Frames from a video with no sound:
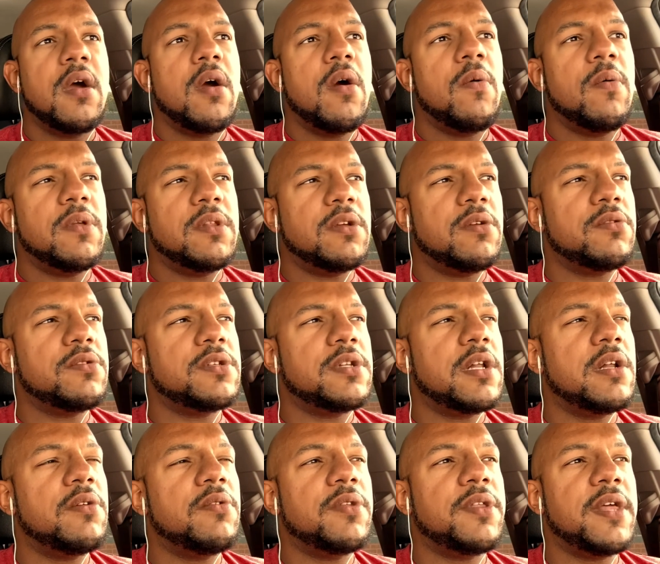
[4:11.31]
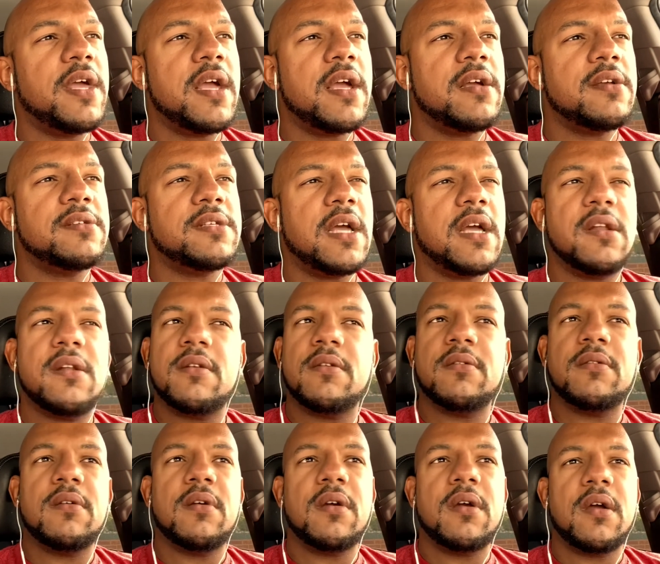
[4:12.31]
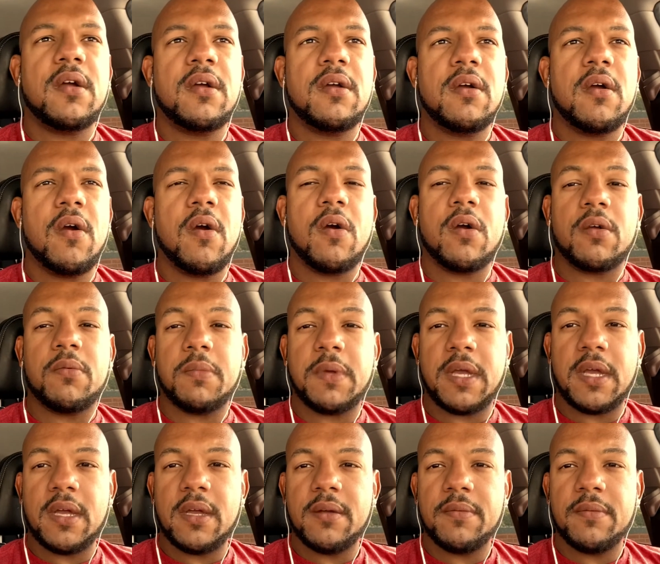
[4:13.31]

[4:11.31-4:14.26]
when those little things that irk me,